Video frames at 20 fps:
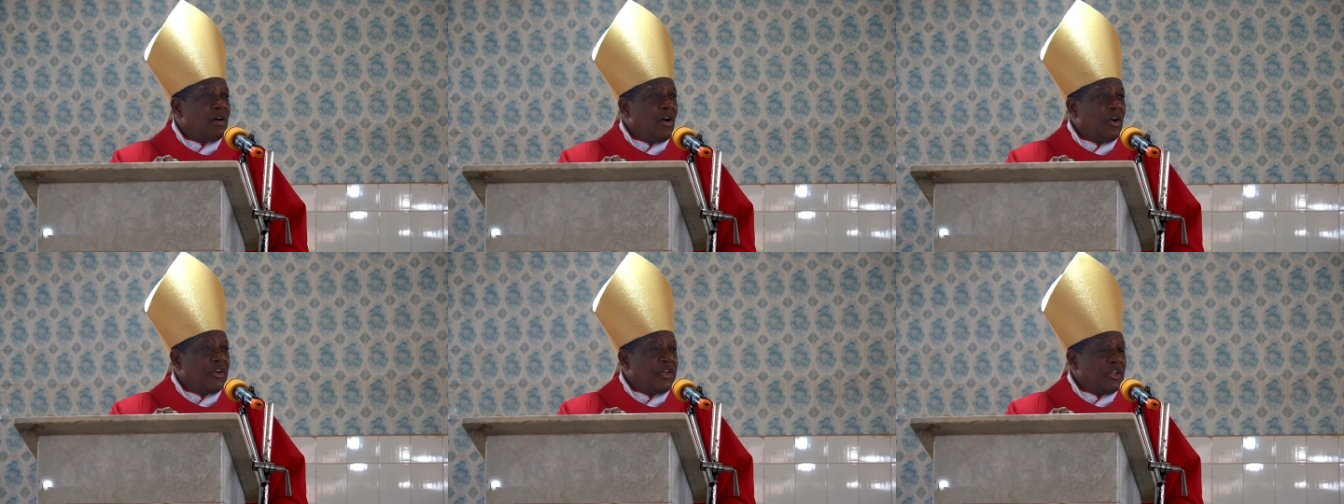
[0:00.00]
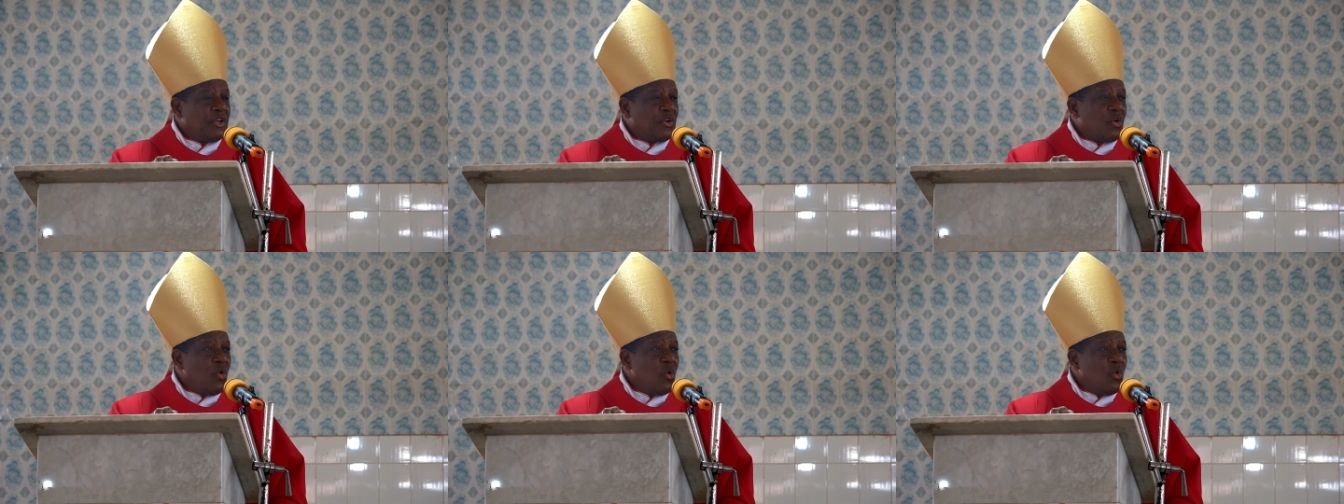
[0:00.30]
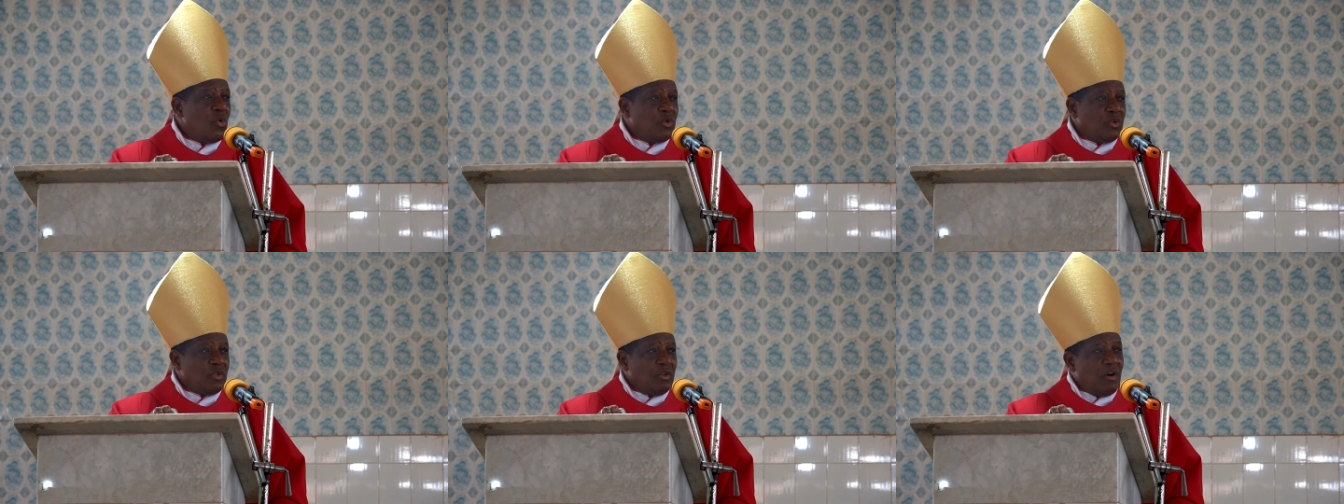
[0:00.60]
or the
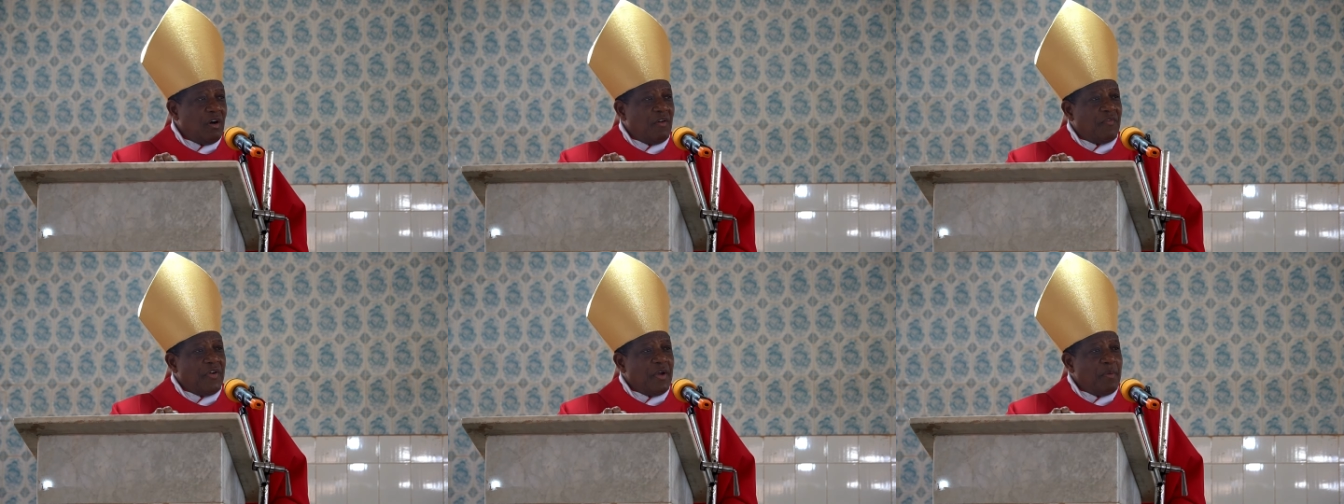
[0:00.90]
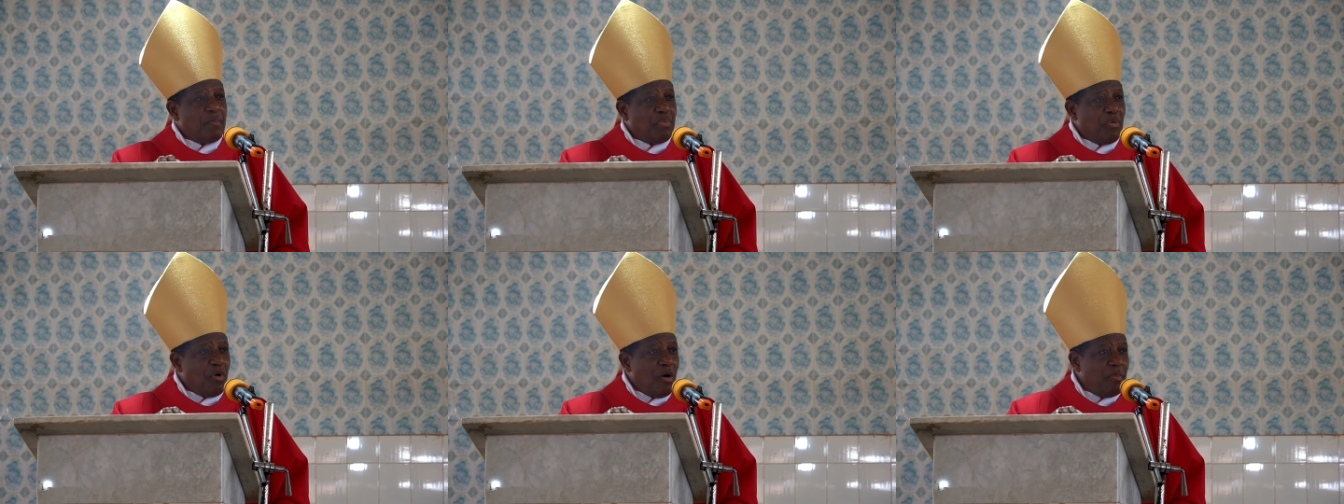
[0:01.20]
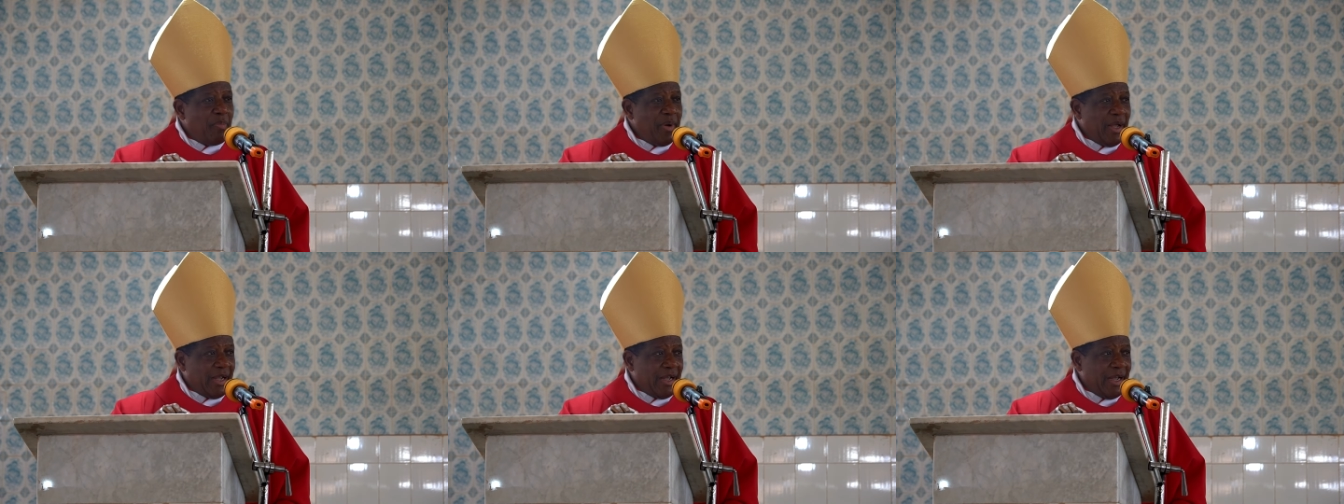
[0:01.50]
cold of a
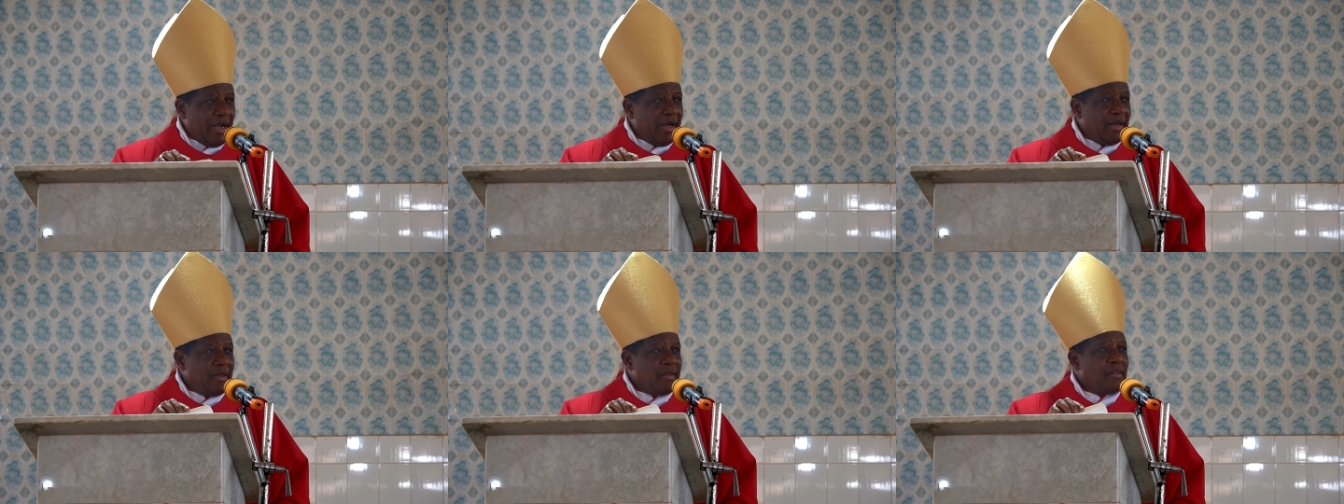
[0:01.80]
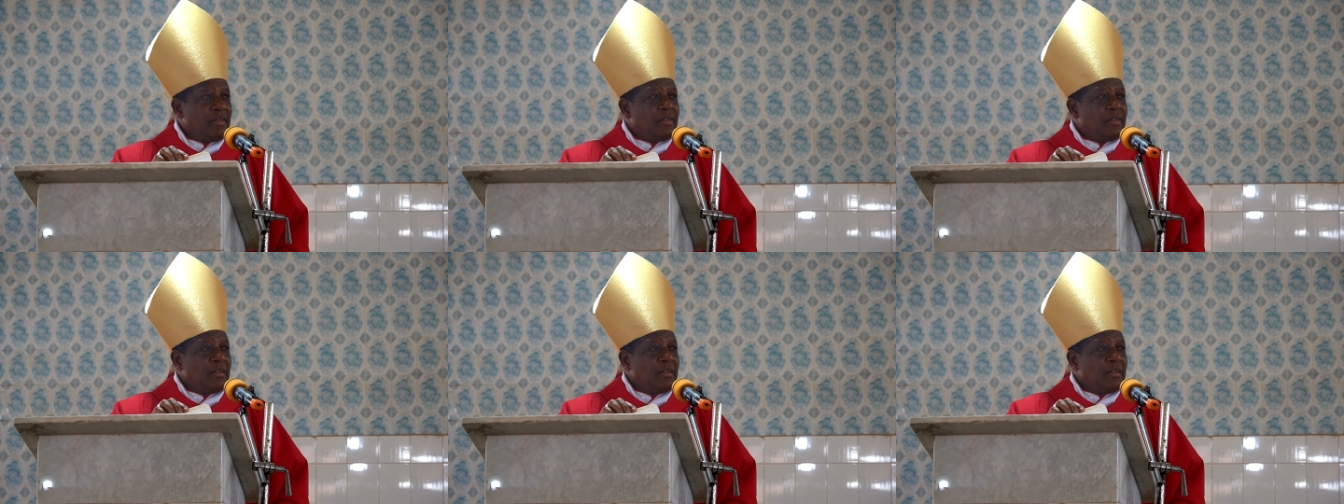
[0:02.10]
poor beggar,